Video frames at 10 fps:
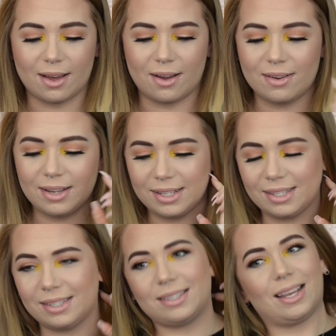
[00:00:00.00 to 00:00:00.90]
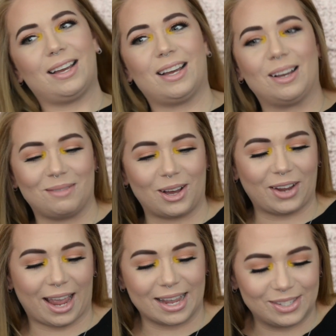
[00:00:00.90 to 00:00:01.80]
Awesome.
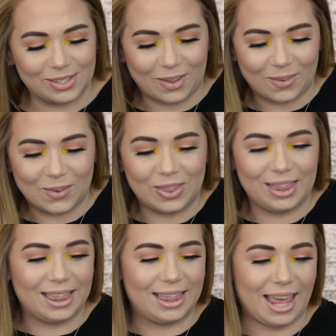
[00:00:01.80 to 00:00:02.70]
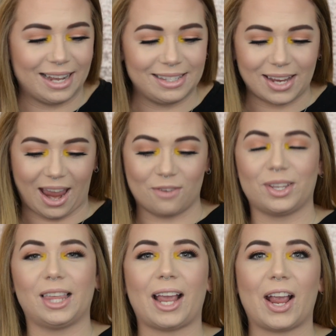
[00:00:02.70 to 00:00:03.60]
Okay, so that's
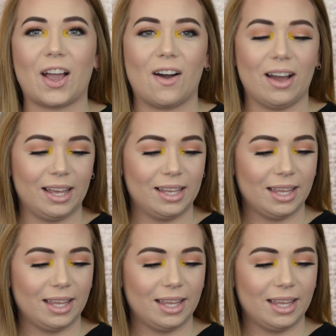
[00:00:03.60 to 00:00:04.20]
everything I got.